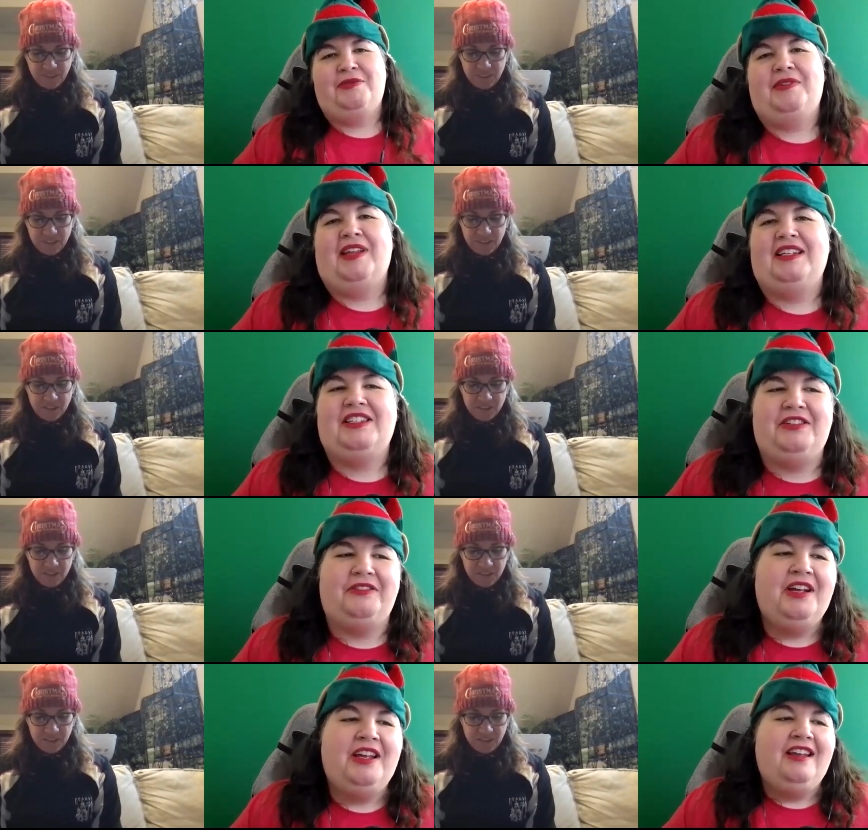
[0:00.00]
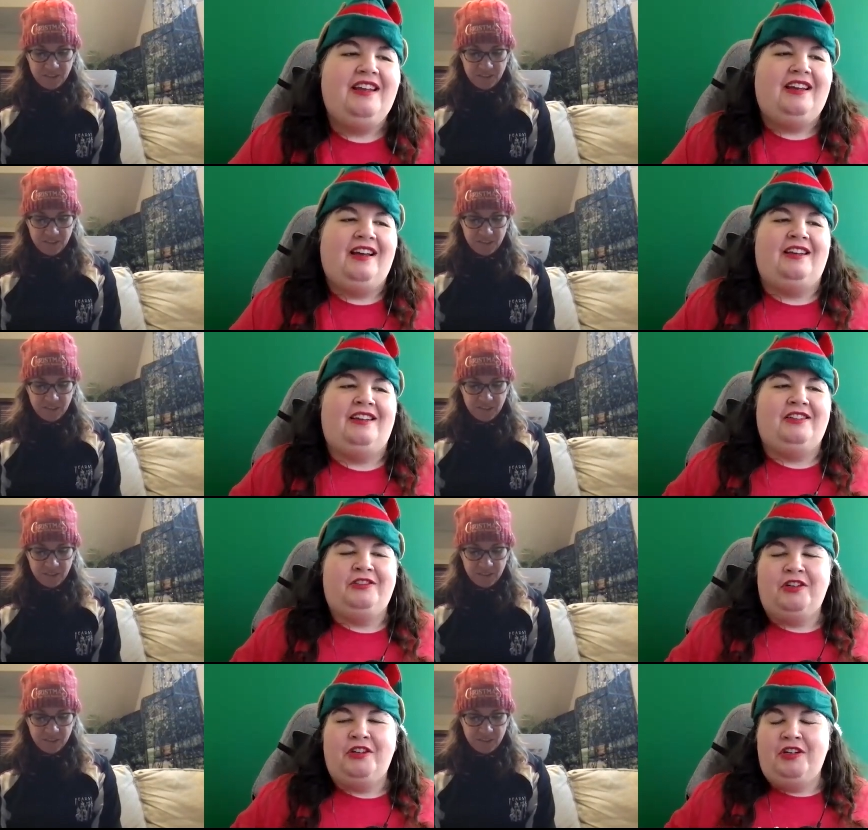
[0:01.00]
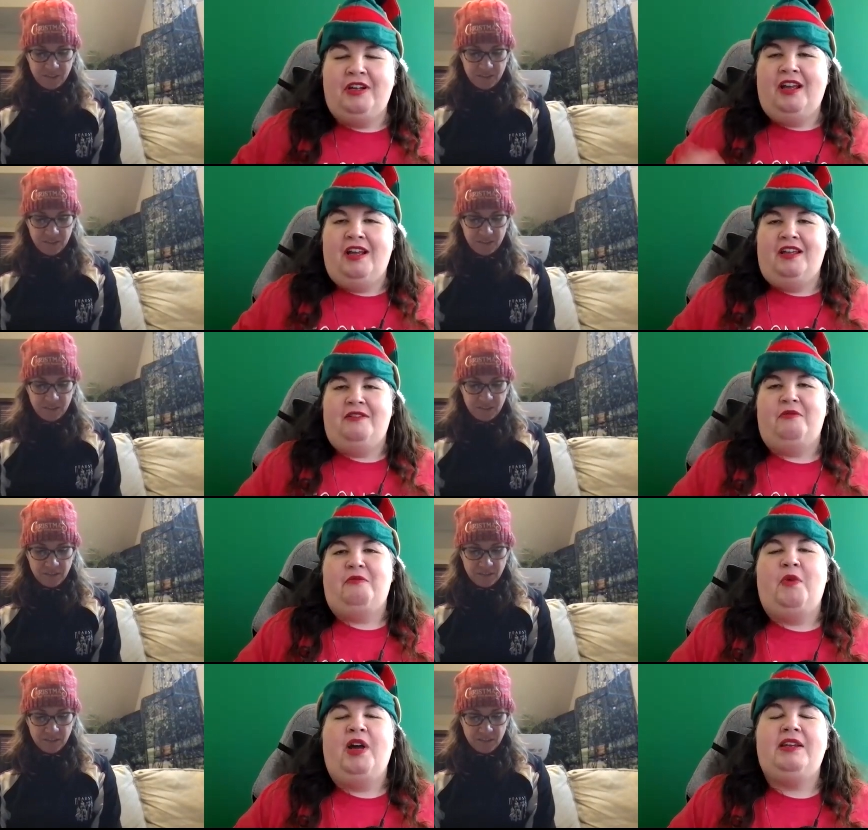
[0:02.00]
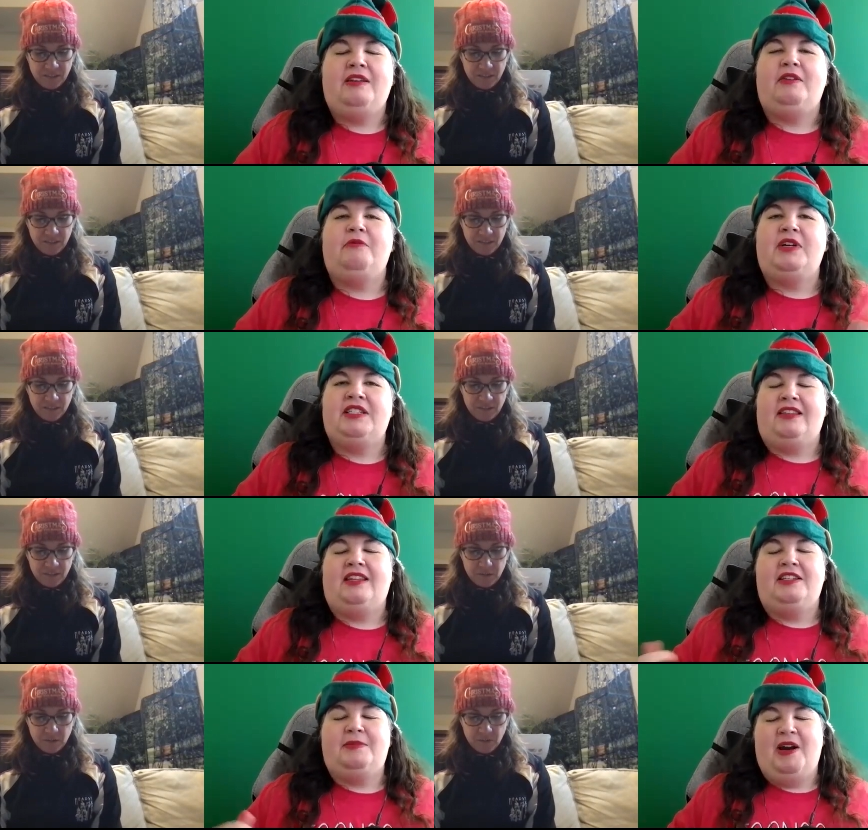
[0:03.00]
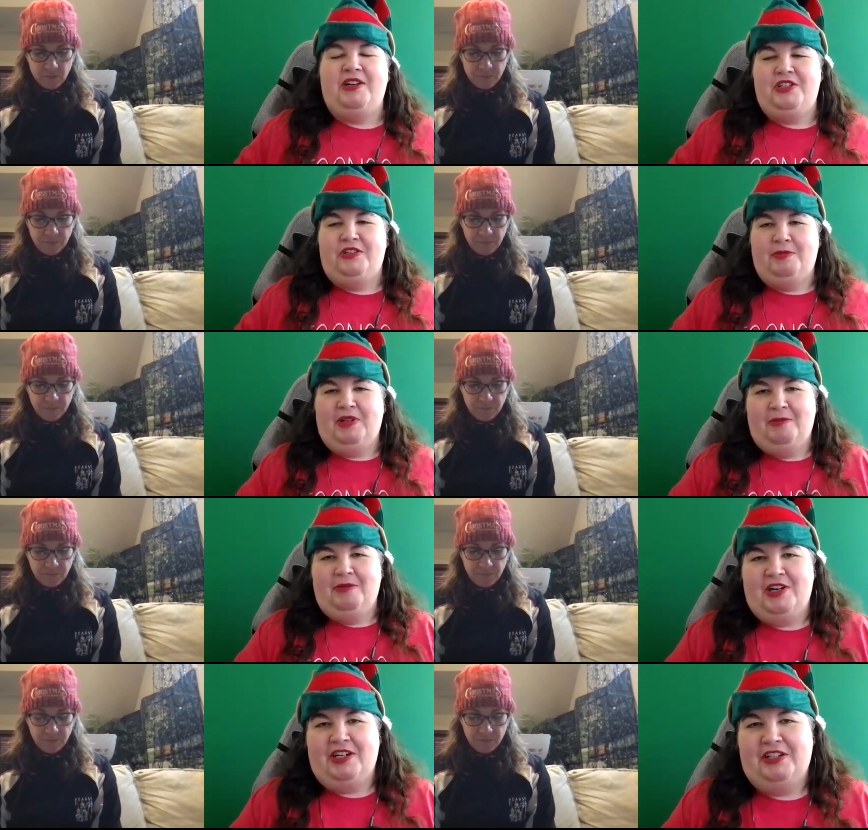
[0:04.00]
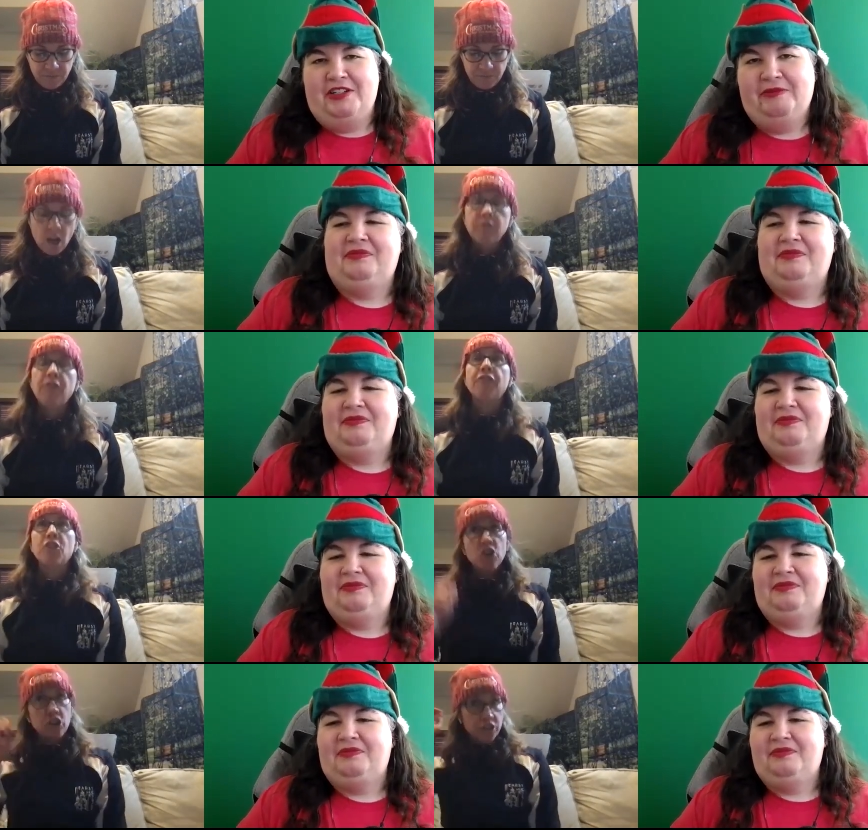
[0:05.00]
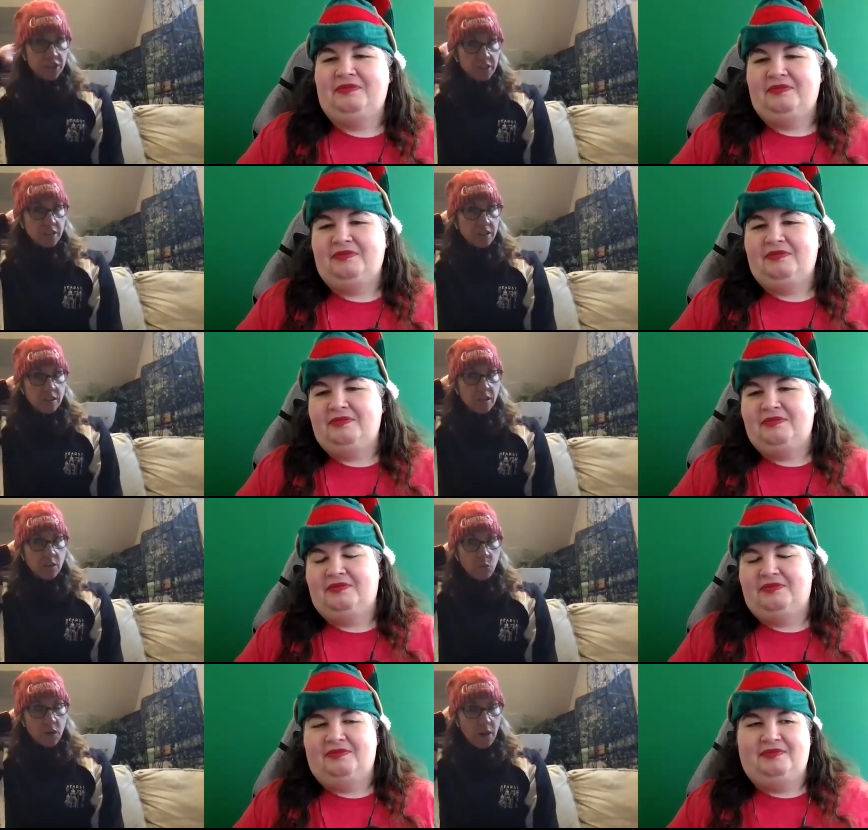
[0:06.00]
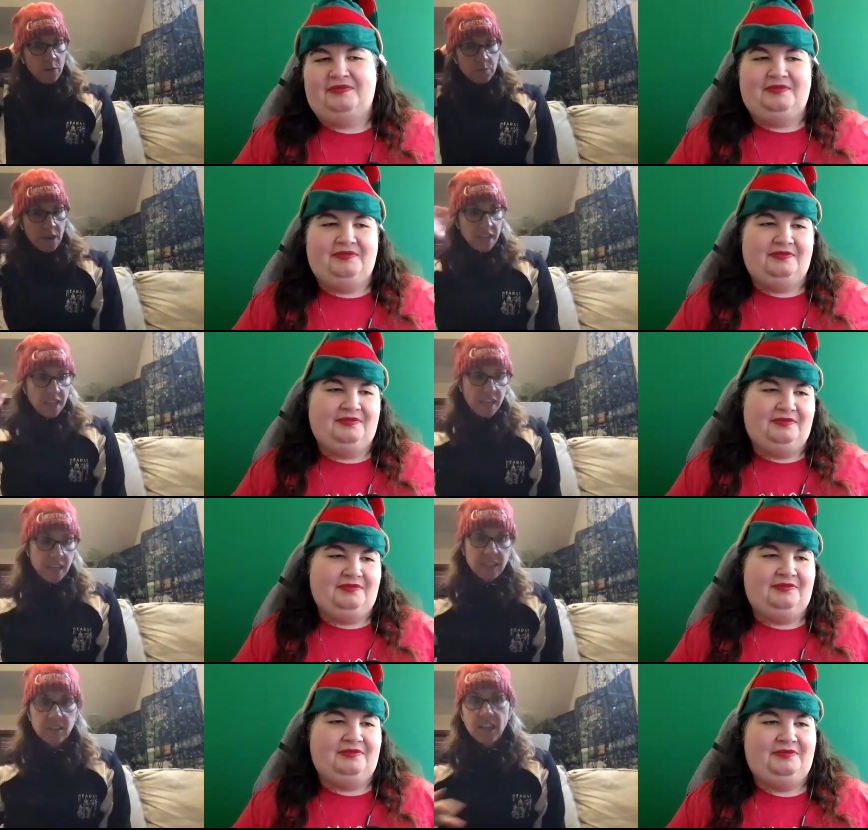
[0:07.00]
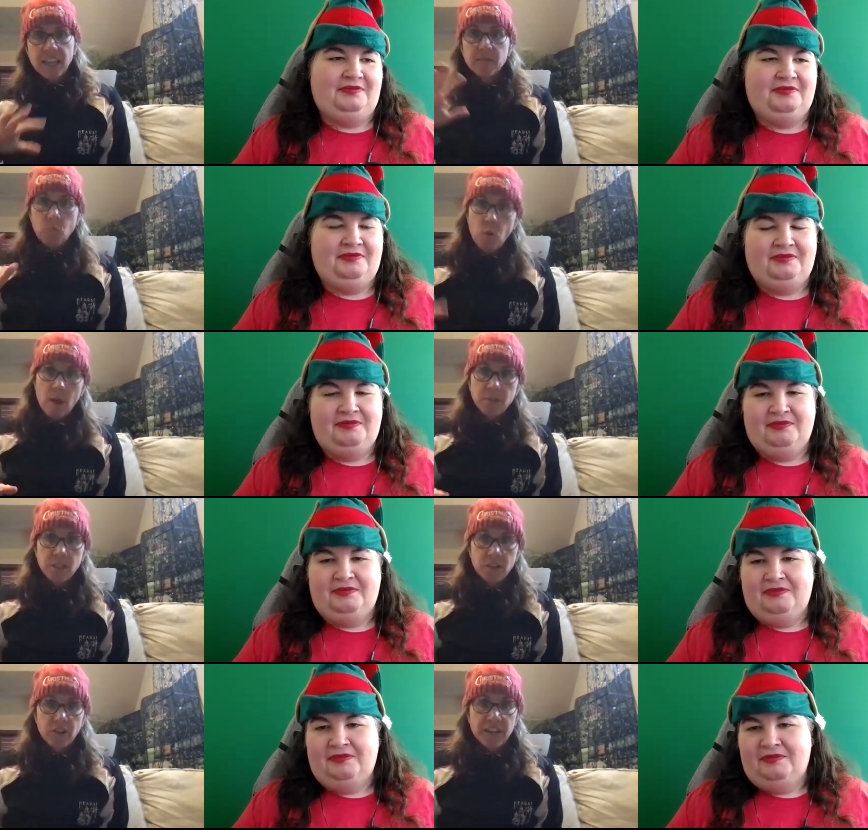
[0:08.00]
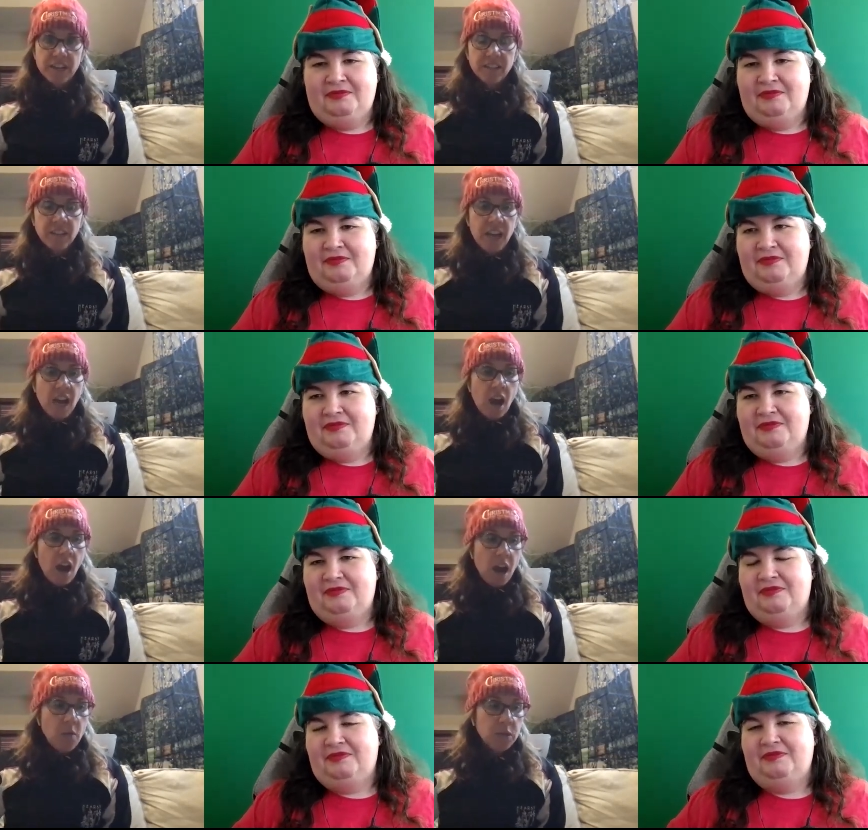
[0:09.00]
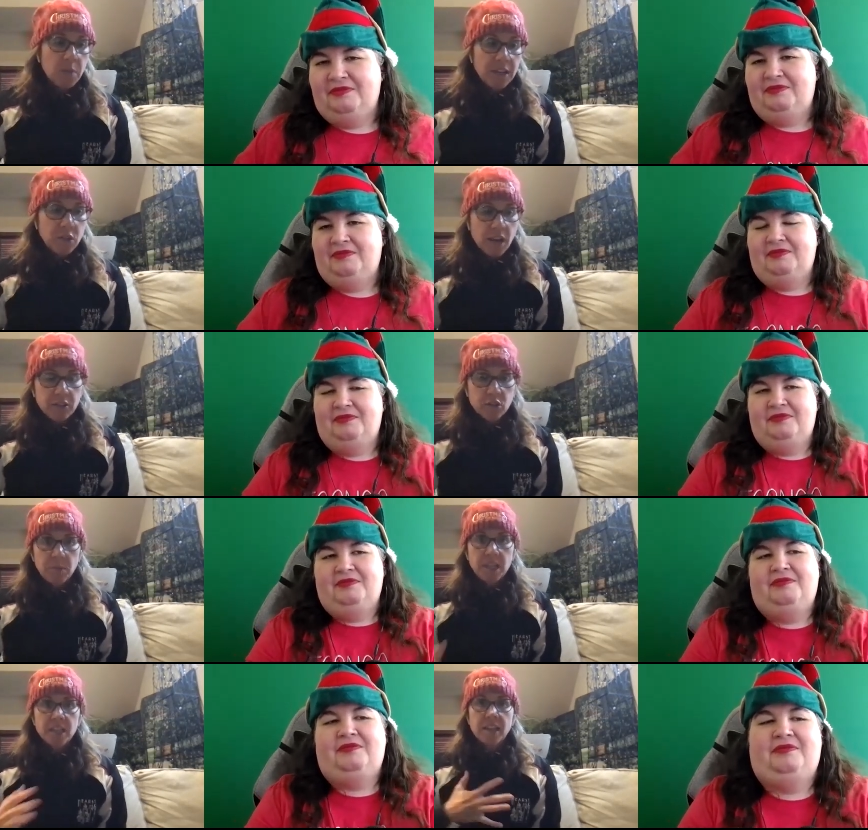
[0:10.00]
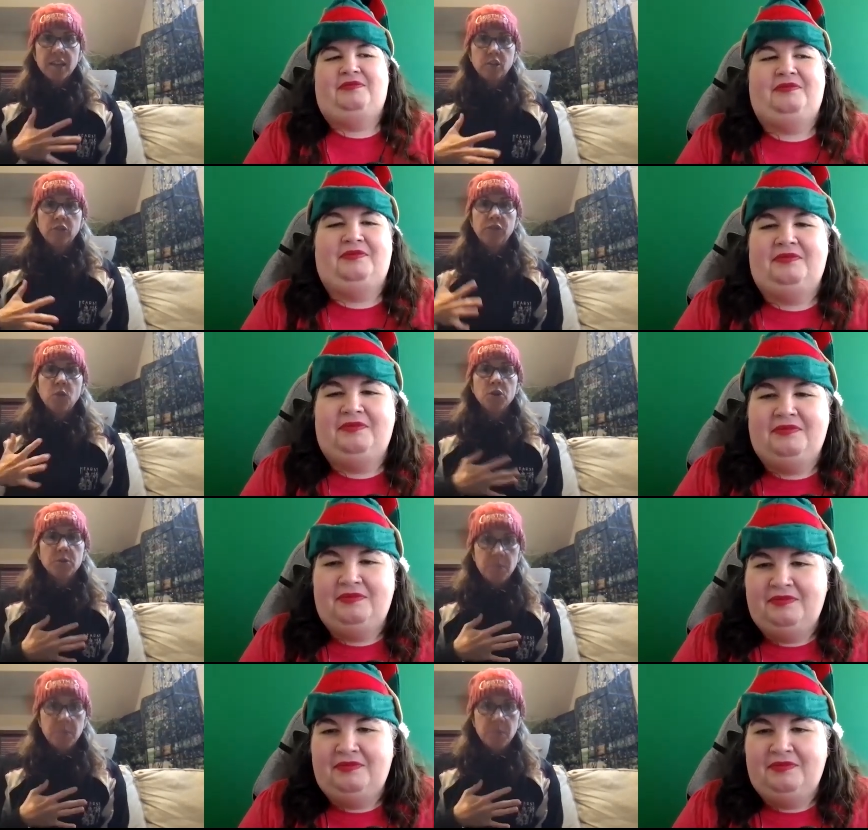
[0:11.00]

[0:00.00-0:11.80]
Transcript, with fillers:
Speaker 1: is we like to uh, learn uh, what was it that inspired you to become a director.
Speaker 2: At first, when I was making like web series, I was my director because I could